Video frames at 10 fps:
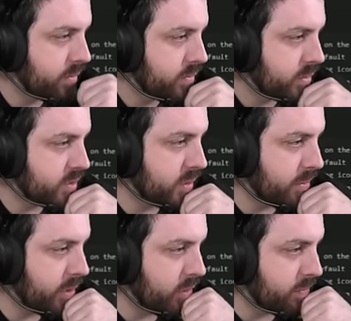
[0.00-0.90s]
I'm not saying it
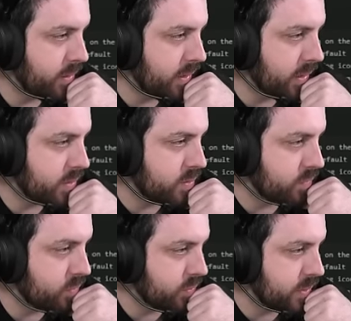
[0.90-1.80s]
might not be against the
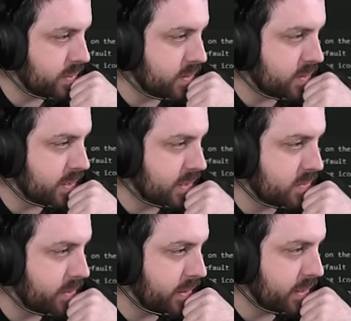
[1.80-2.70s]
rules as it stands,
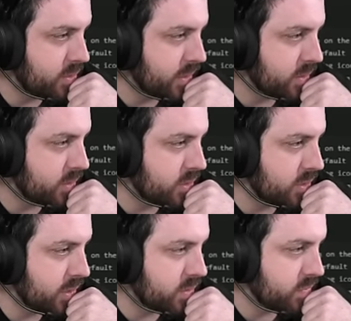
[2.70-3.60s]
but now Jagex can
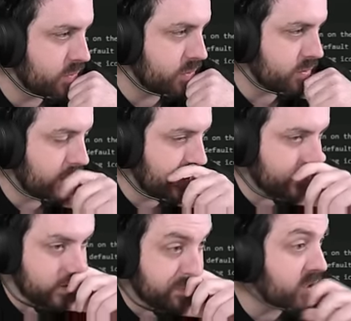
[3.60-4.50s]
change the rules to account
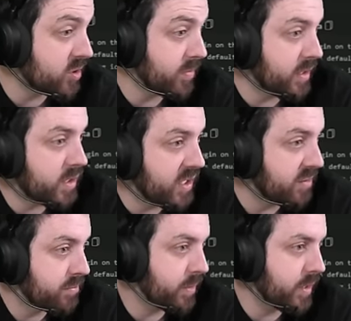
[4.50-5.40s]
for this. Possibly, yeah.
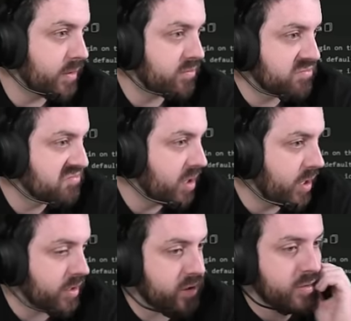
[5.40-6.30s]
But then I
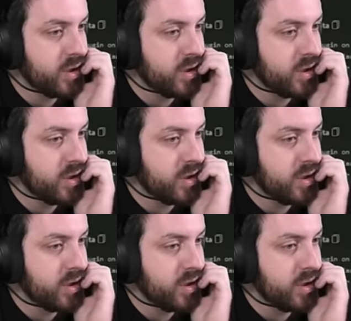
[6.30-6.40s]
don't know.